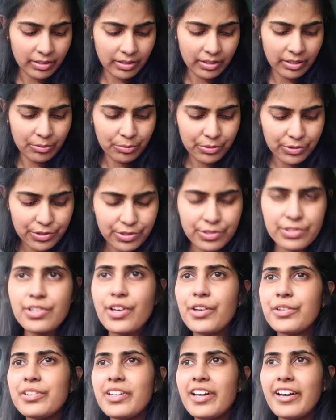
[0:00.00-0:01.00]
It was
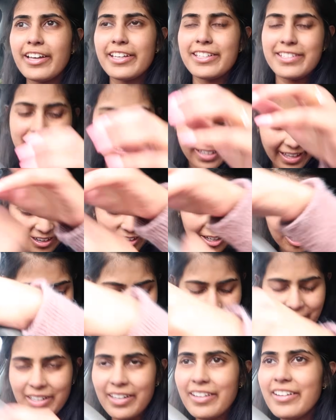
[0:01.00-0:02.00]
so nice that
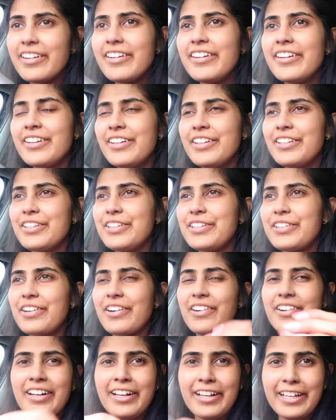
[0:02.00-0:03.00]
Amma
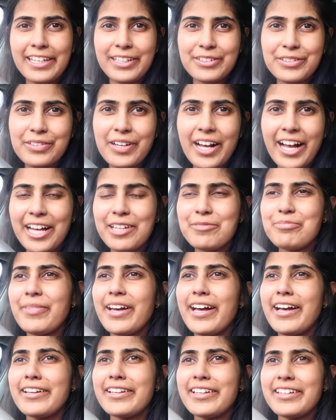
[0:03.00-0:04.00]
got her little
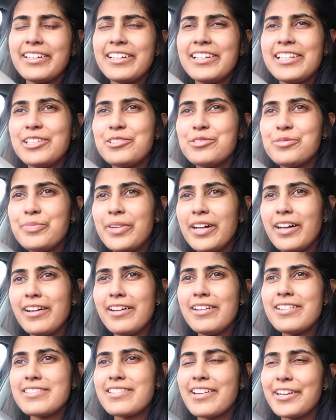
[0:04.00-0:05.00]
handbag and her little
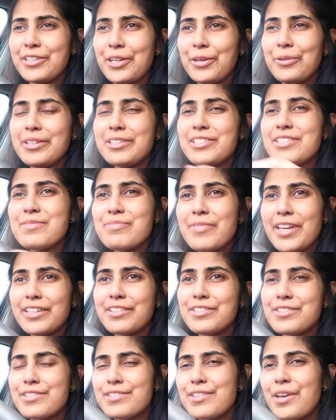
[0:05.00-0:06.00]
purse. I know, it just made
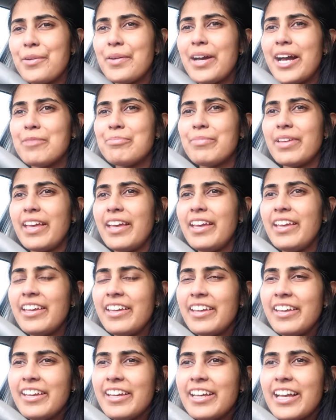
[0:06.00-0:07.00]
us so happy.
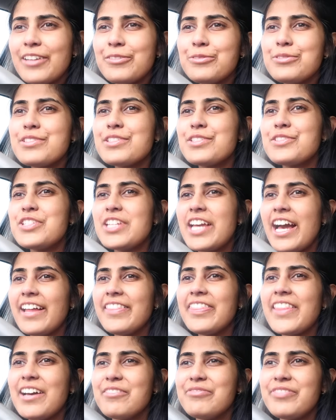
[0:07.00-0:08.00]
And also she
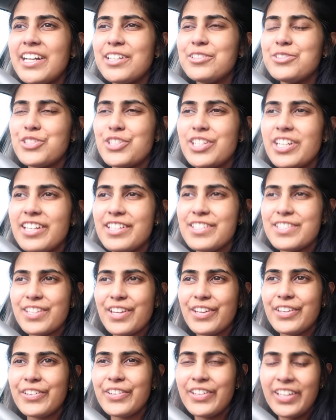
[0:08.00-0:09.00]
had that voucher,
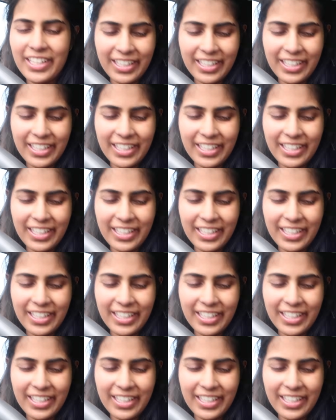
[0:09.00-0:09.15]
so